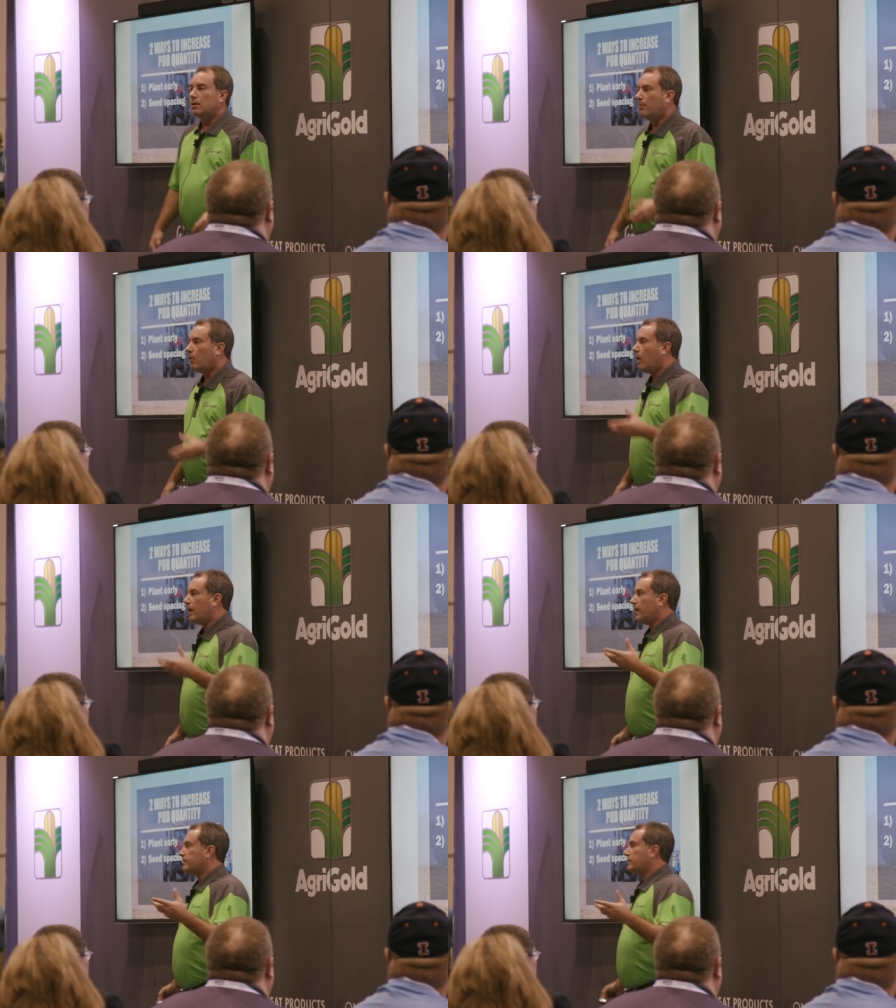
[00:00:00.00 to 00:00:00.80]
Number
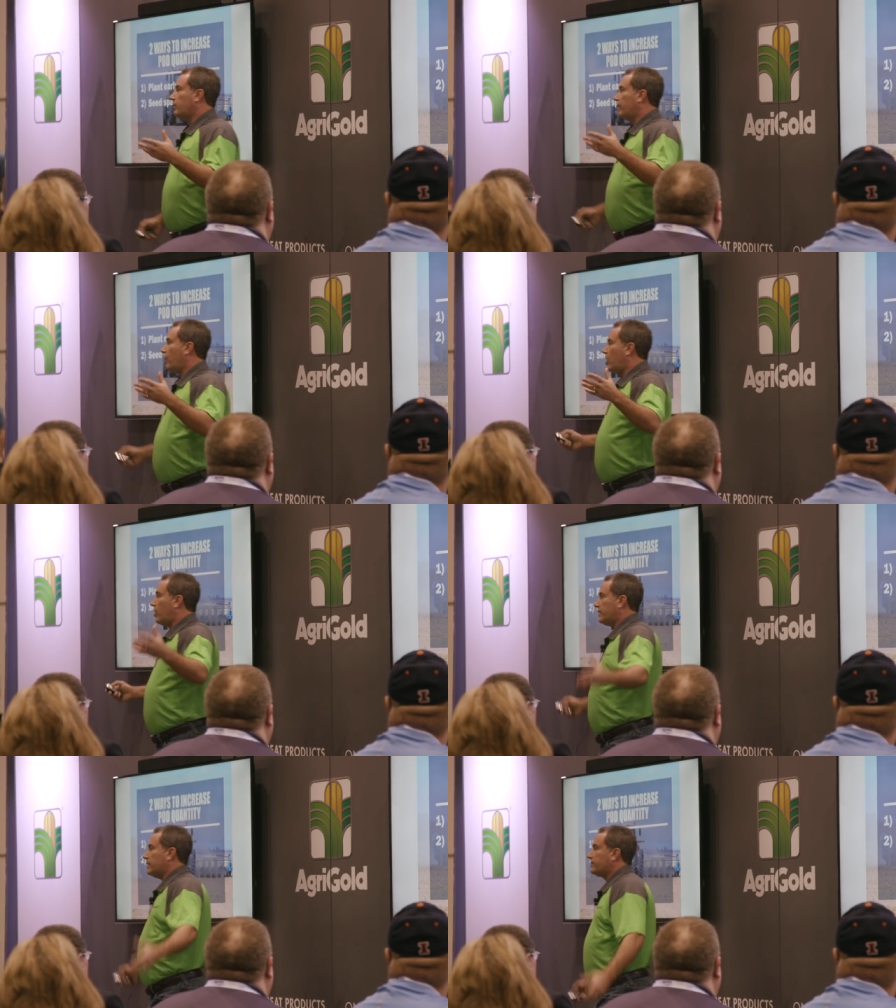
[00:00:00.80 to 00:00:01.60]
1 is we've all
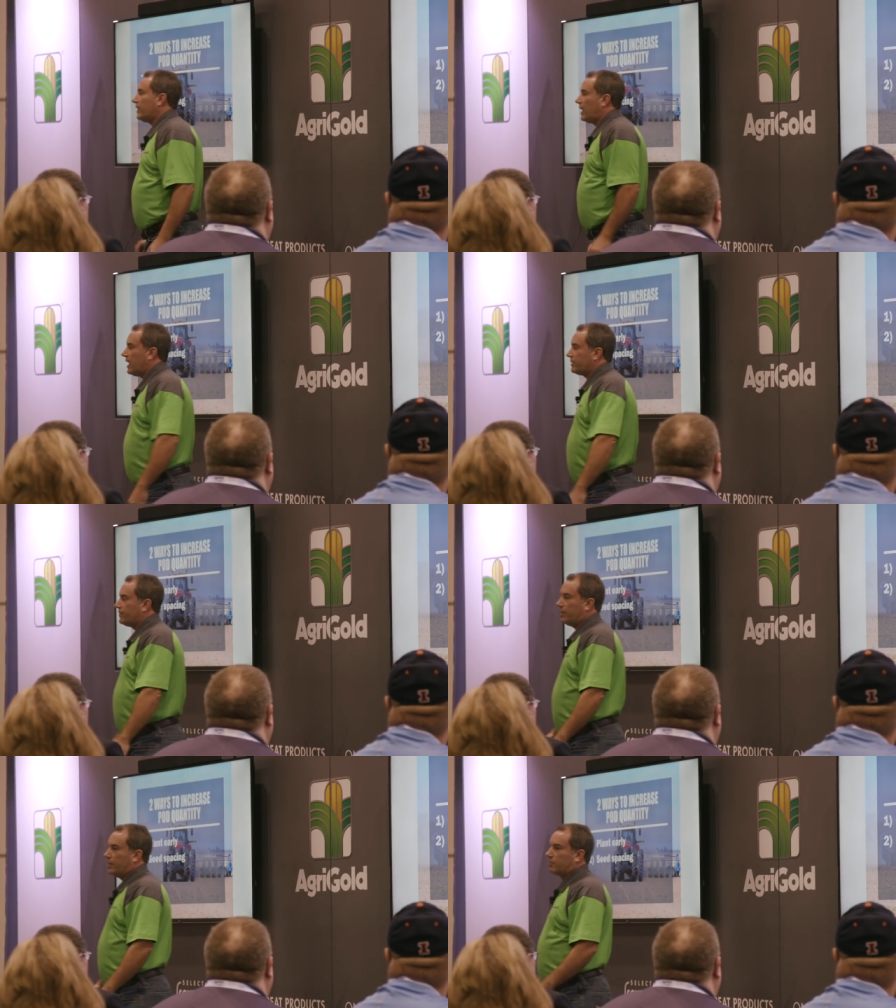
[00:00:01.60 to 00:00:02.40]
heard this for the last
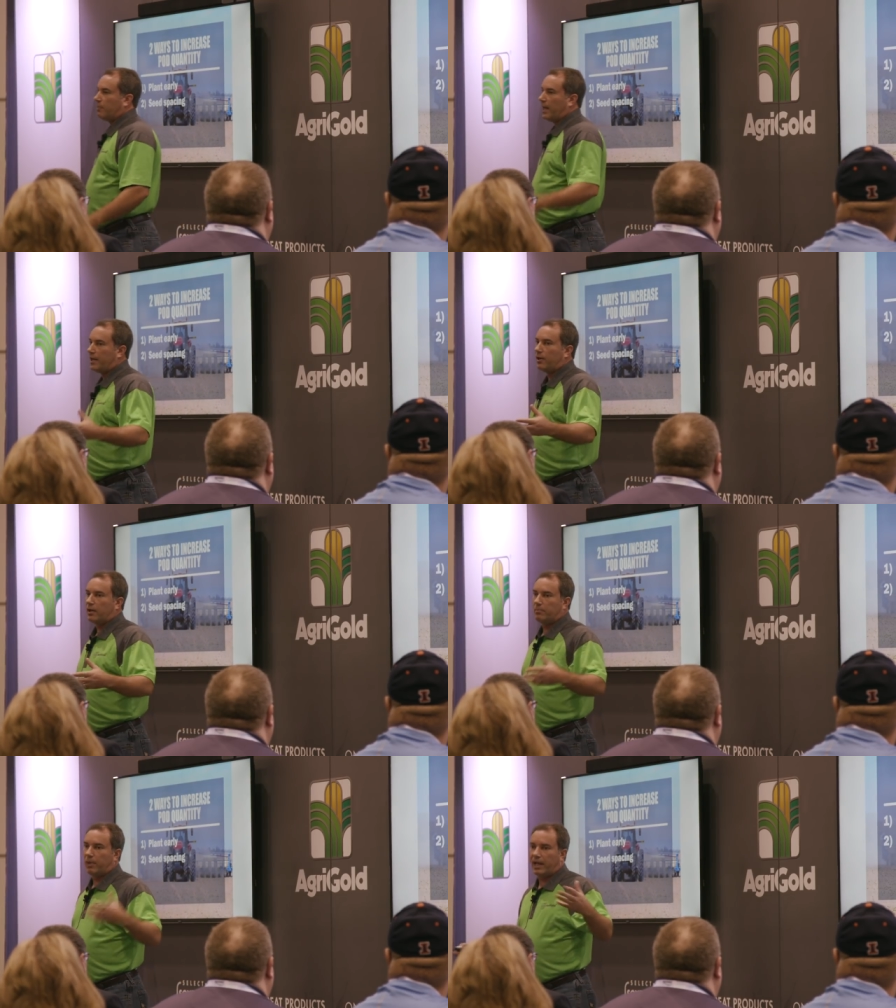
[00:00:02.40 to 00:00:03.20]
few years, plant
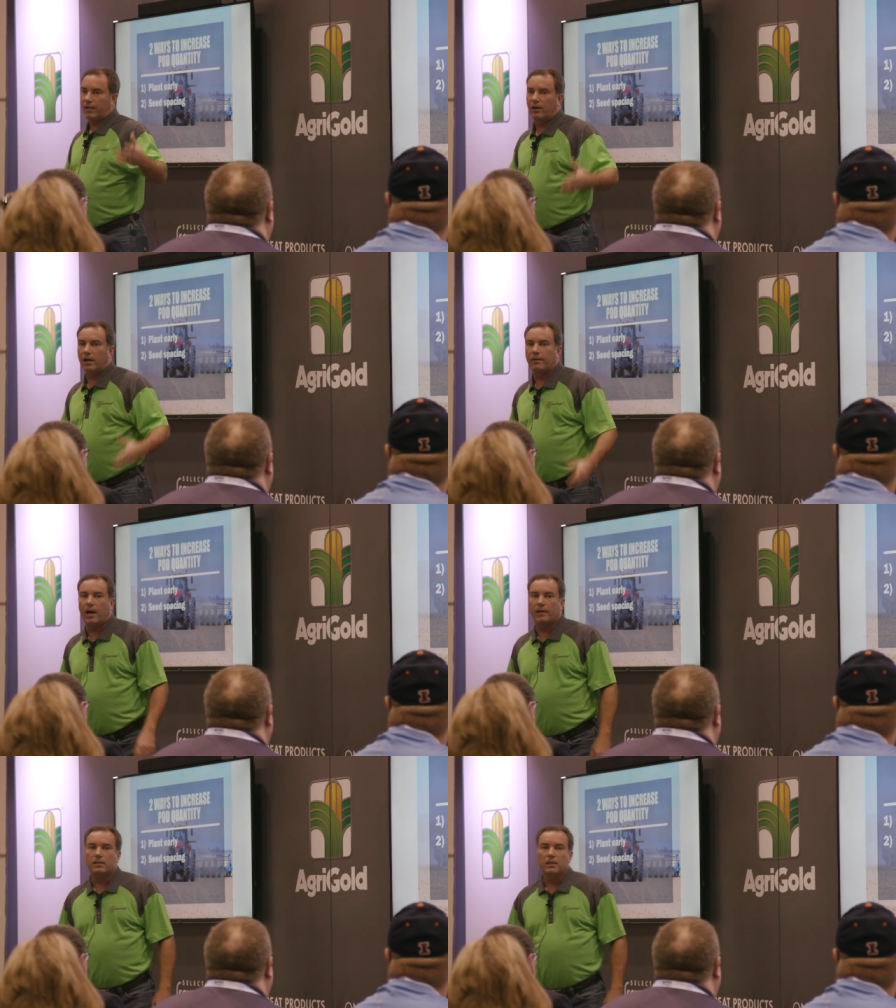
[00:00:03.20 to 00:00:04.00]
early,
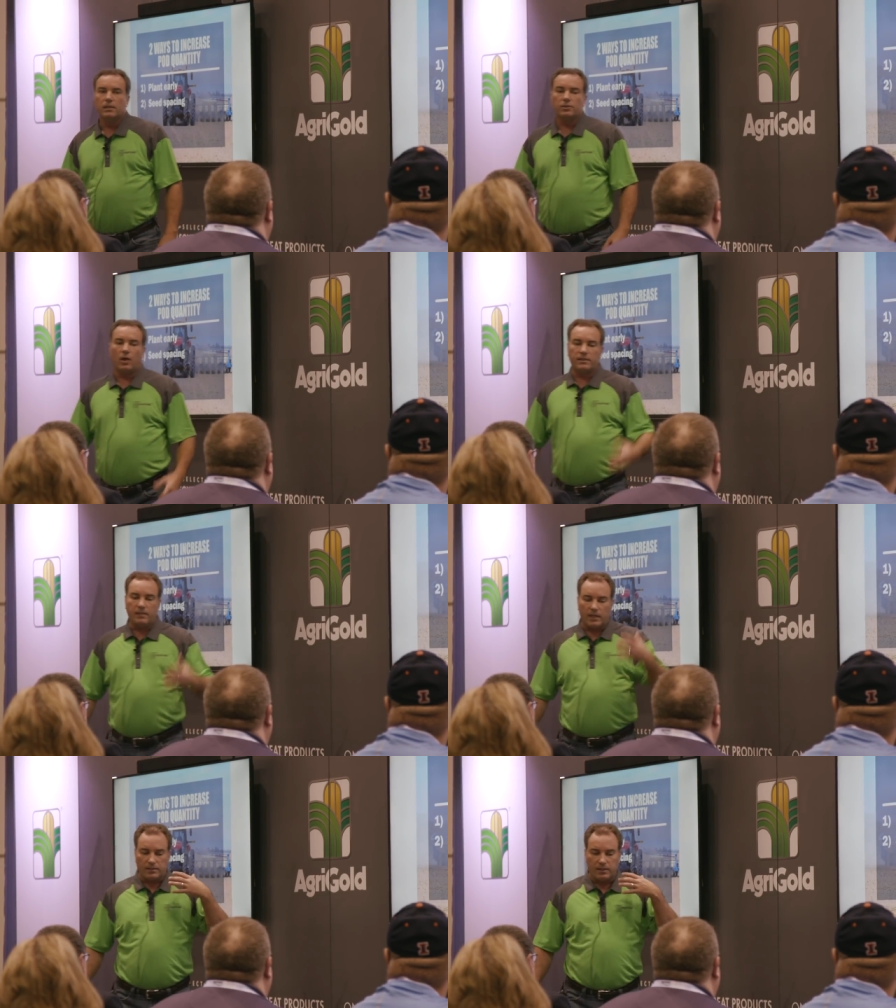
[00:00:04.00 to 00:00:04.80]
right? So
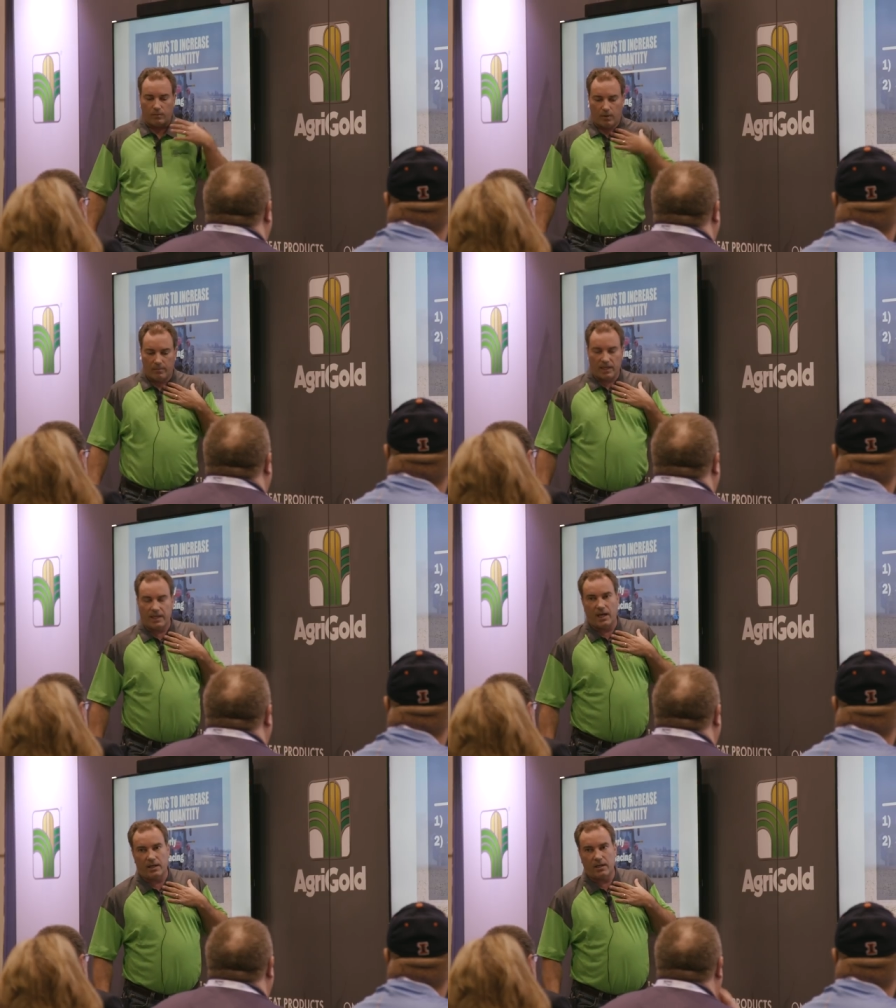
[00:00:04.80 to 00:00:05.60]
like I said, Wyoming
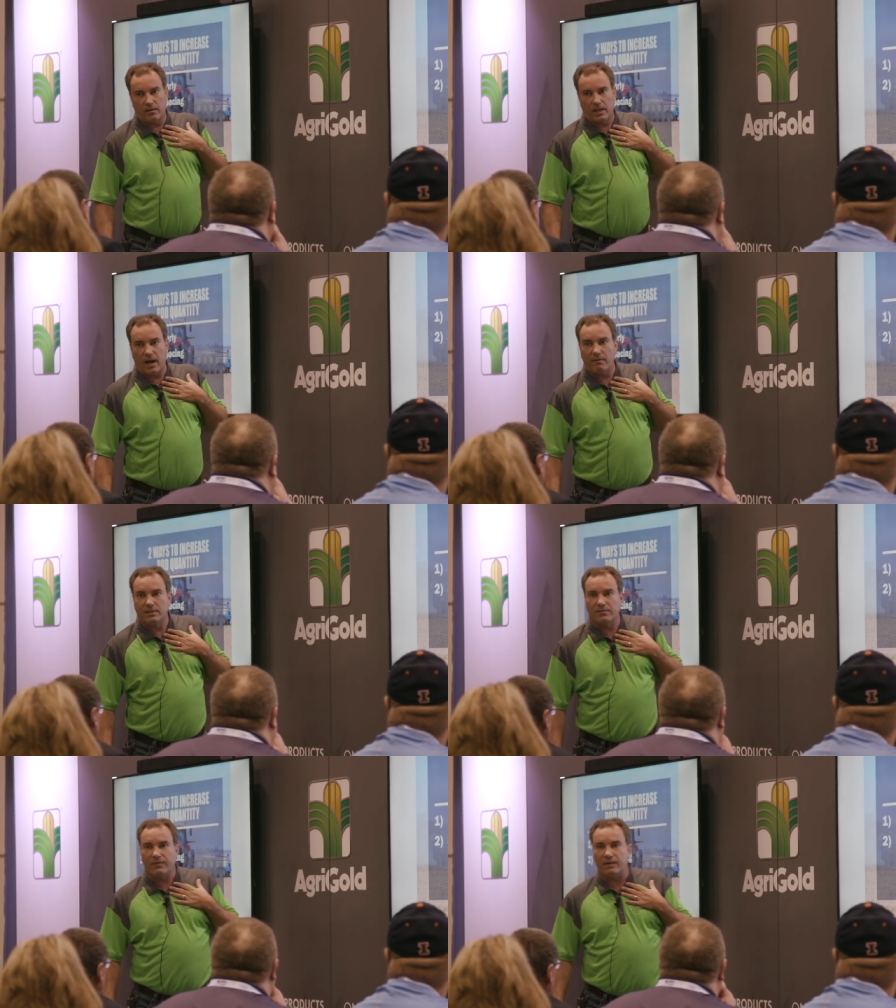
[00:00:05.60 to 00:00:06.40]
County that
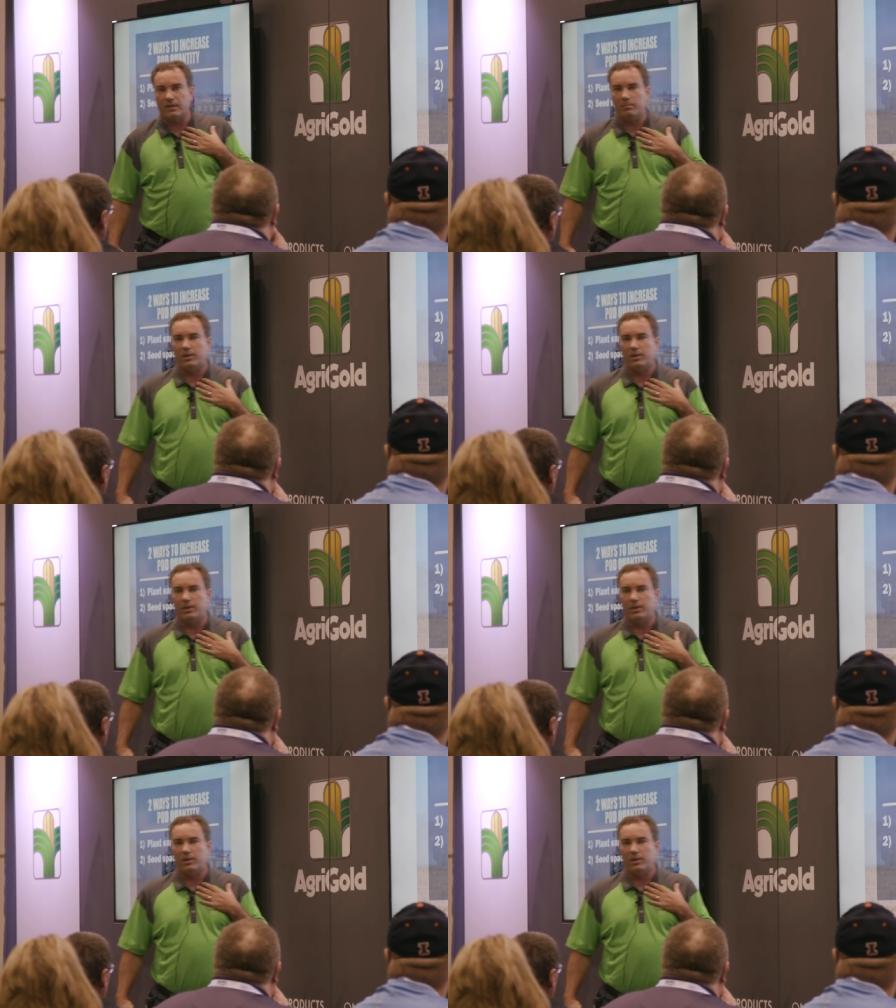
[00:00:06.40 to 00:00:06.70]
averages 50